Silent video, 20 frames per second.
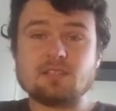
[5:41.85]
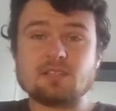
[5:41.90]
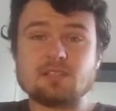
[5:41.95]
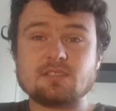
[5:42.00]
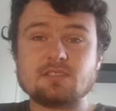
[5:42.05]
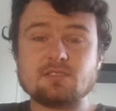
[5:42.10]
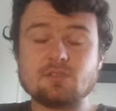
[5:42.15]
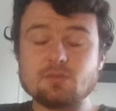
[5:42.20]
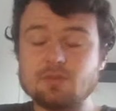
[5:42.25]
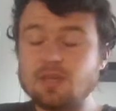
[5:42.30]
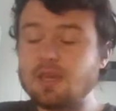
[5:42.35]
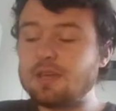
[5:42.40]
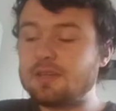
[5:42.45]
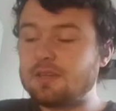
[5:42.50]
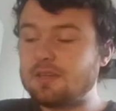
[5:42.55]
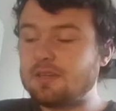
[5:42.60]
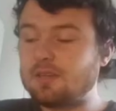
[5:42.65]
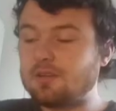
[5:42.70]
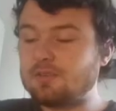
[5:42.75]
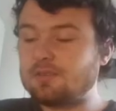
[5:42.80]
So
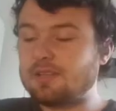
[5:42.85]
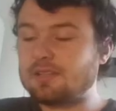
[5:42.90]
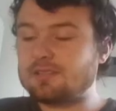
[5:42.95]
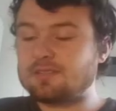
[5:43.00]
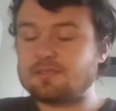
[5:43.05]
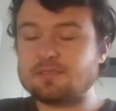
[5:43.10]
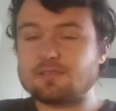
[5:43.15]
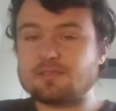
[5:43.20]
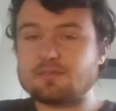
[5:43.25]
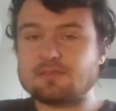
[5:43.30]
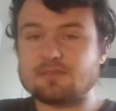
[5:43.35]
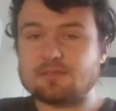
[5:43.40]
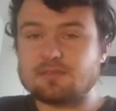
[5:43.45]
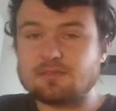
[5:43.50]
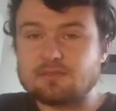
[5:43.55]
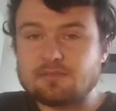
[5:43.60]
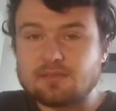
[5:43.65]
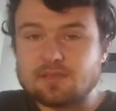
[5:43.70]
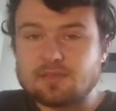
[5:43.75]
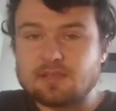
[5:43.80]
yeah, that's
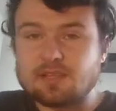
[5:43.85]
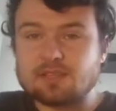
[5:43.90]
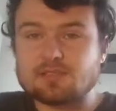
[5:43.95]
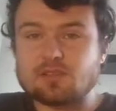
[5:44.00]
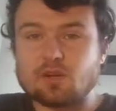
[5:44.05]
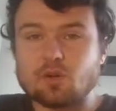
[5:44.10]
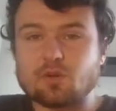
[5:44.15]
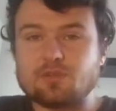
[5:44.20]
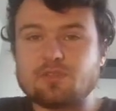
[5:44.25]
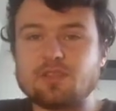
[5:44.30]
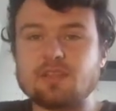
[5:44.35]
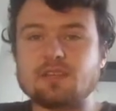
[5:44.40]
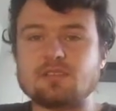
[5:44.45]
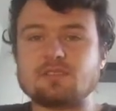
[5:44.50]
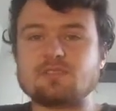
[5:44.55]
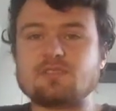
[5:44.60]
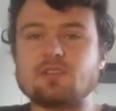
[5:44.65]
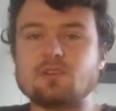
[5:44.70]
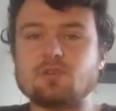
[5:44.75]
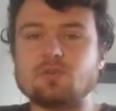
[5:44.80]
the whole thing.
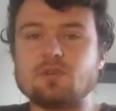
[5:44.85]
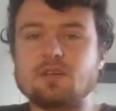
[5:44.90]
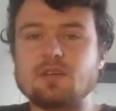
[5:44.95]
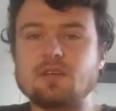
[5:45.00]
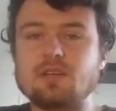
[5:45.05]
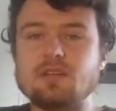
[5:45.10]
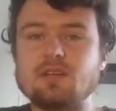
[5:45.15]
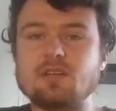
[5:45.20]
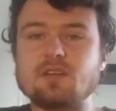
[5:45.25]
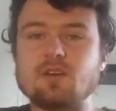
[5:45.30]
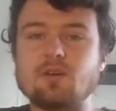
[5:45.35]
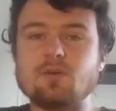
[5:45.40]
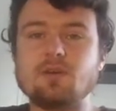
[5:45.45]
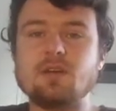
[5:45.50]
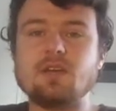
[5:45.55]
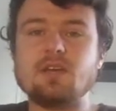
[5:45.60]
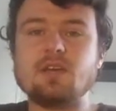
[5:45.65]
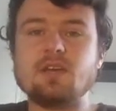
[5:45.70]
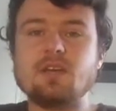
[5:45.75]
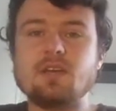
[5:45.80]
So
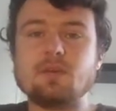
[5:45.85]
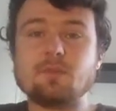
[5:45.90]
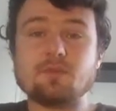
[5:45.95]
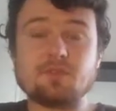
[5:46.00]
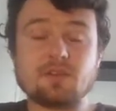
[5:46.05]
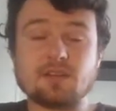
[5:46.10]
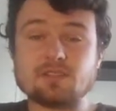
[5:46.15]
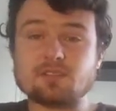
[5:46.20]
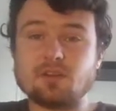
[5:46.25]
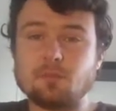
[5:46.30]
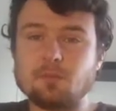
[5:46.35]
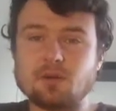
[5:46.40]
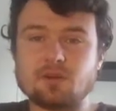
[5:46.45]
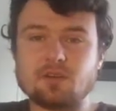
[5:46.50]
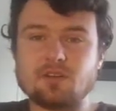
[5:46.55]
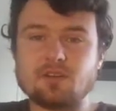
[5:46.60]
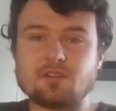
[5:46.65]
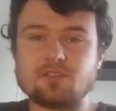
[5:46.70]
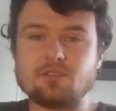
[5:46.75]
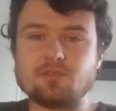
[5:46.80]
the thing is, I'm not
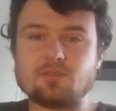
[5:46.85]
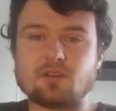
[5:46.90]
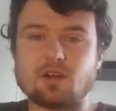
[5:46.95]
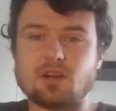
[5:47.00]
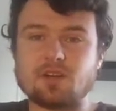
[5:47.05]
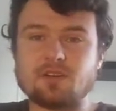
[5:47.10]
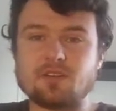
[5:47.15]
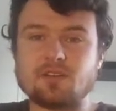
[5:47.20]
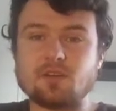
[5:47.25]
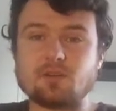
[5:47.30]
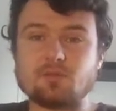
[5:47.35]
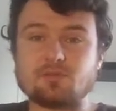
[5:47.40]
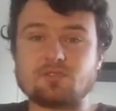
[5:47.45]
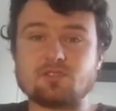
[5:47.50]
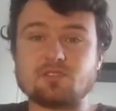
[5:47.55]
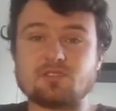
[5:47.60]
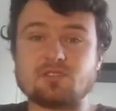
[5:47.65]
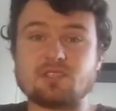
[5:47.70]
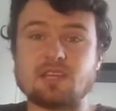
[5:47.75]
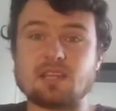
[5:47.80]
gonna do cardio
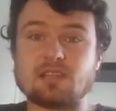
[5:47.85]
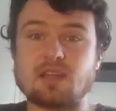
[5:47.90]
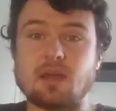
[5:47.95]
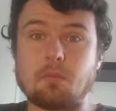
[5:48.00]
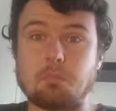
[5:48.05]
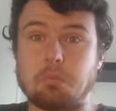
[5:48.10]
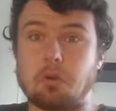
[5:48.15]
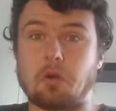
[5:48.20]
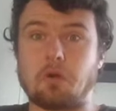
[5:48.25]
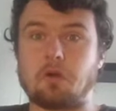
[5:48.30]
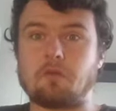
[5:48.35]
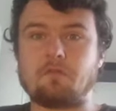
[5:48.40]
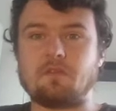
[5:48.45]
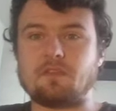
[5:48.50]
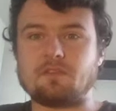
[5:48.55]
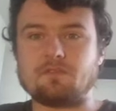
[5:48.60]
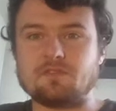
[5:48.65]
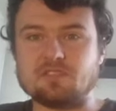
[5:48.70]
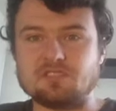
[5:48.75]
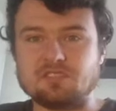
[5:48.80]
just to get that
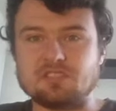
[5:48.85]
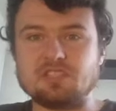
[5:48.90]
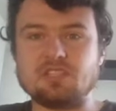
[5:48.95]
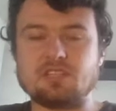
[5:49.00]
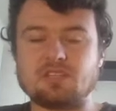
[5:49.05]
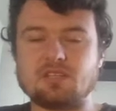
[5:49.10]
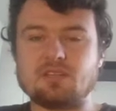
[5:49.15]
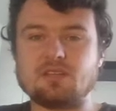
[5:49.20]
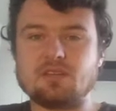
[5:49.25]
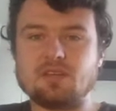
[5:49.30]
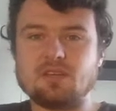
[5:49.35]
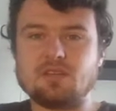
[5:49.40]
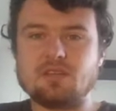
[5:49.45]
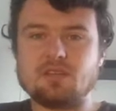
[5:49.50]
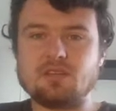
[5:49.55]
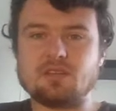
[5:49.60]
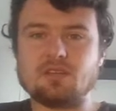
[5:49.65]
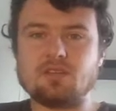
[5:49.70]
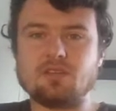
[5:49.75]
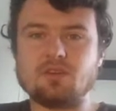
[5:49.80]
perfect physique.
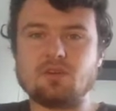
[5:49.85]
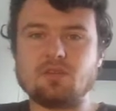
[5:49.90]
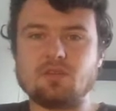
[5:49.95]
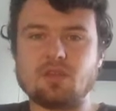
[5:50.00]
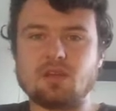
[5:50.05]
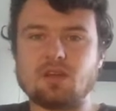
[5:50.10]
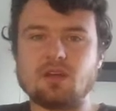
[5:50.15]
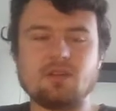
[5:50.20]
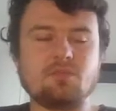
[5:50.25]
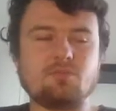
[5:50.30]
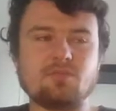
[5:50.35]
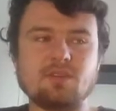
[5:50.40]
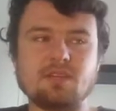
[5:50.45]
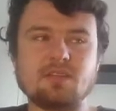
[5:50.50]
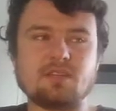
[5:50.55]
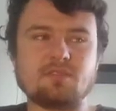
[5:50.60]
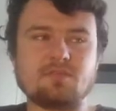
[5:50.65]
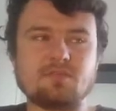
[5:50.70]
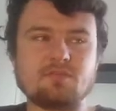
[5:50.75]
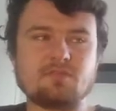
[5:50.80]
Like
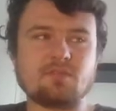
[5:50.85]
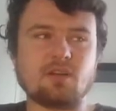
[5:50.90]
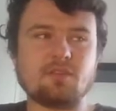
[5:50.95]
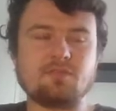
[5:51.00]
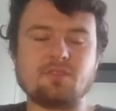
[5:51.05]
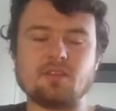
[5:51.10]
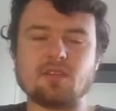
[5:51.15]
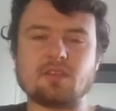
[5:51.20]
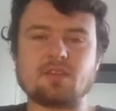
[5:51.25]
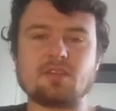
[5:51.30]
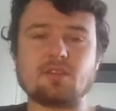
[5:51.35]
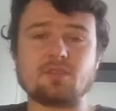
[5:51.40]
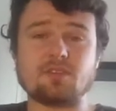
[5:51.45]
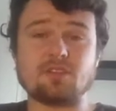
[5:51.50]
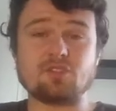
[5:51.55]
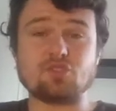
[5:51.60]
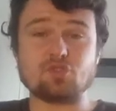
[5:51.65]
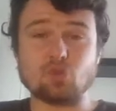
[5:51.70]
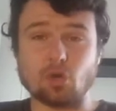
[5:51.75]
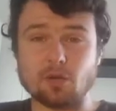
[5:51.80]
I feel like the
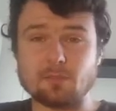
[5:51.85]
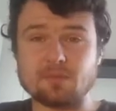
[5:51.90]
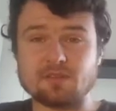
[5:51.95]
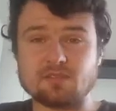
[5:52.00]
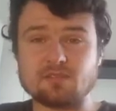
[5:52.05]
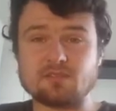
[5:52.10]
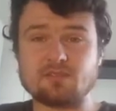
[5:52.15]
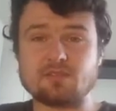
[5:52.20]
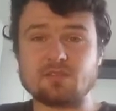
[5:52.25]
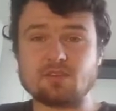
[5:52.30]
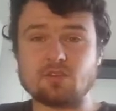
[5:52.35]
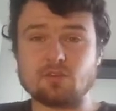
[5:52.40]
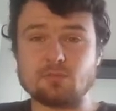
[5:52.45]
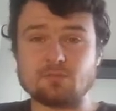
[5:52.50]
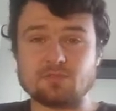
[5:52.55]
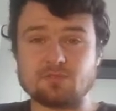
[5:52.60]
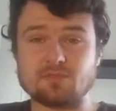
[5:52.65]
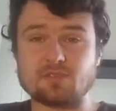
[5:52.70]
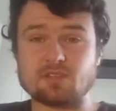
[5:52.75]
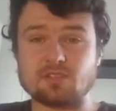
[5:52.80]
enjoyment
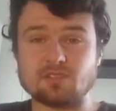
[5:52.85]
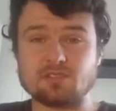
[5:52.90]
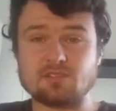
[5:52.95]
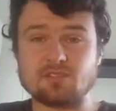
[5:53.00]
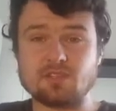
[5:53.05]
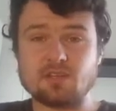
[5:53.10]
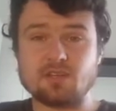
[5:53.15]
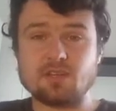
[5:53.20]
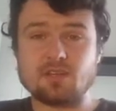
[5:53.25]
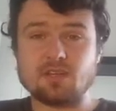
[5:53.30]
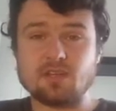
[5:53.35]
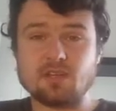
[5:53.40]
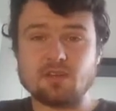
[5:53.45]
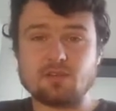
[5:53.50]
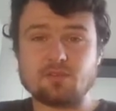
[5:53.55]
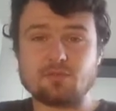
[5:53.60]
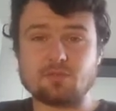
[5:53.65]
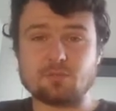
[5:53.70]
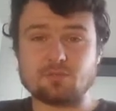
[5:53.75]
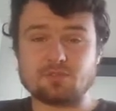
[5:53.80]
comes first
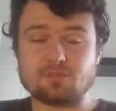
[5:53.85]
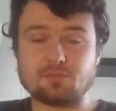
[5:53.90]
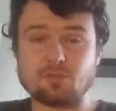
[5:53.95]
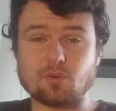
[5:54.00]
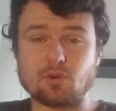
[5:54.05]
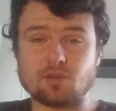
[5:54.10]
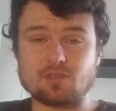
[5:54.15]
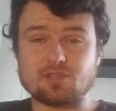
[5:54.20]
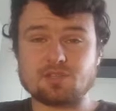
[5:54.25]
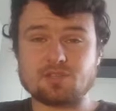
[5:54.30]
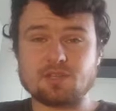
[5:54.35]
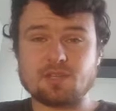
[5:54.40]
from a sport.